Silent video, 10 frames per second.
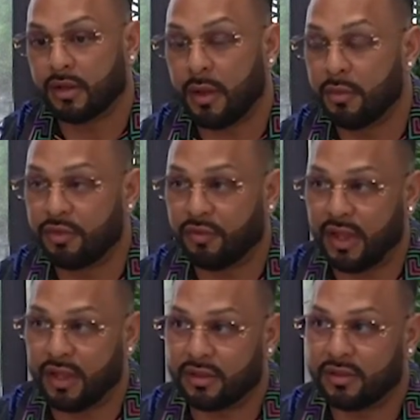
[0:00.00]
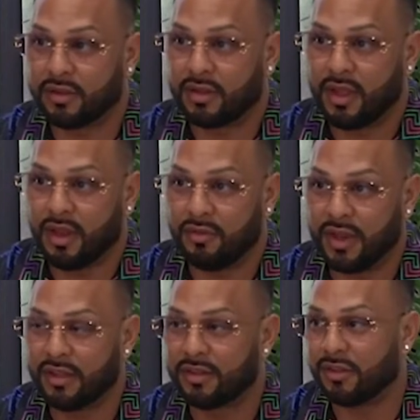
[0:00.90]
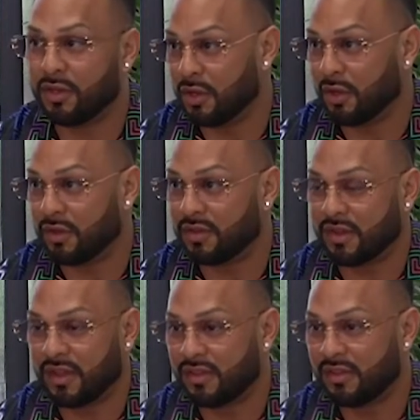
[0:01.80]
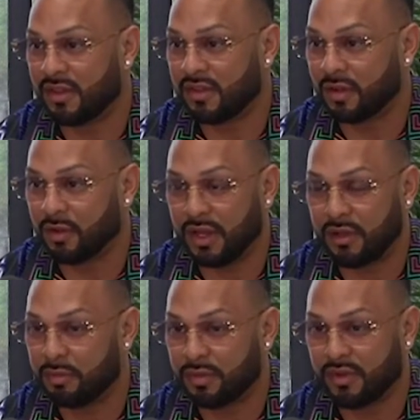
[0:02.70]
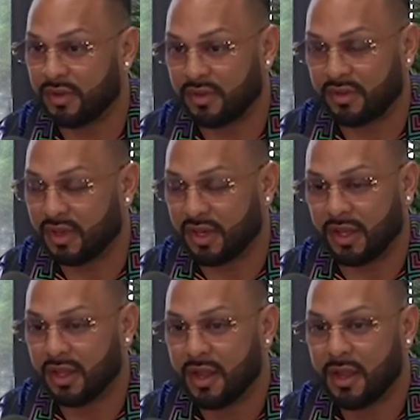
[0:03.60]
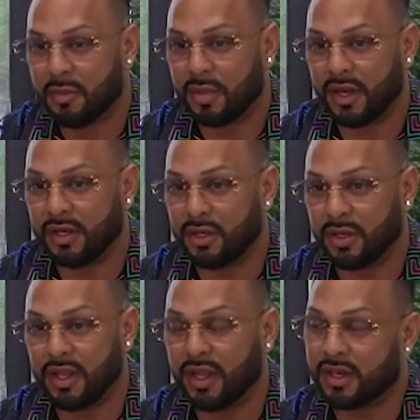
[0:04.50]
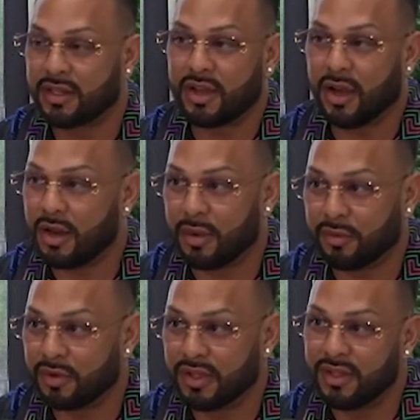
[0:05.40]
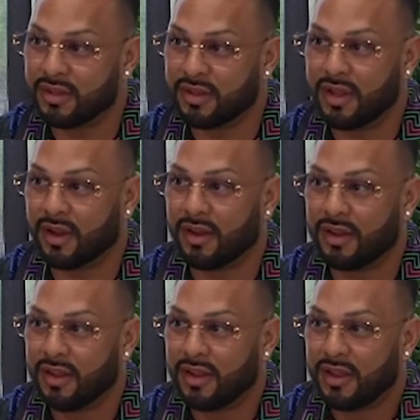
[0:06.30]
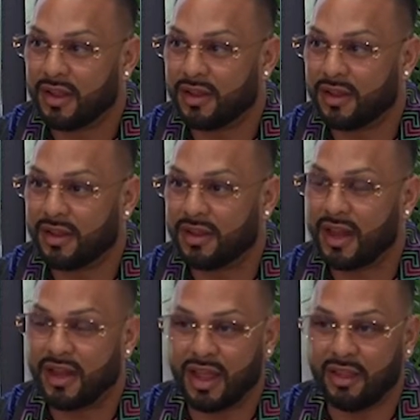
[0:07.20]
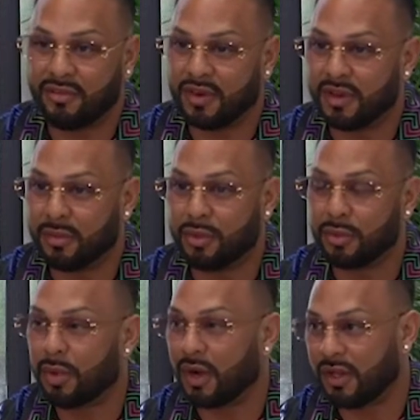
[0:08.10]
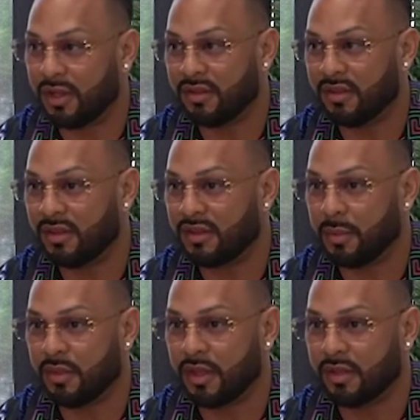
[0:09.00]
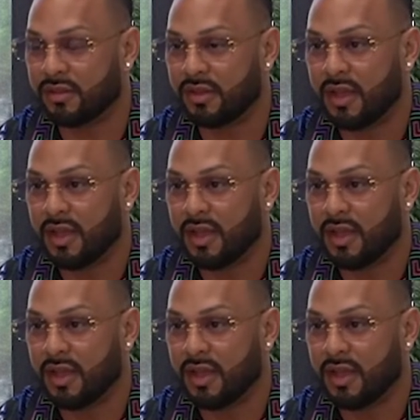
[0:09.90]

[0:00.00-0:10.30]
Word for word: I moved to Vegas, and Vegas, as you know, is is a great city, but you can get caught up real easily here in the nightlife and the pool parties and these type of things.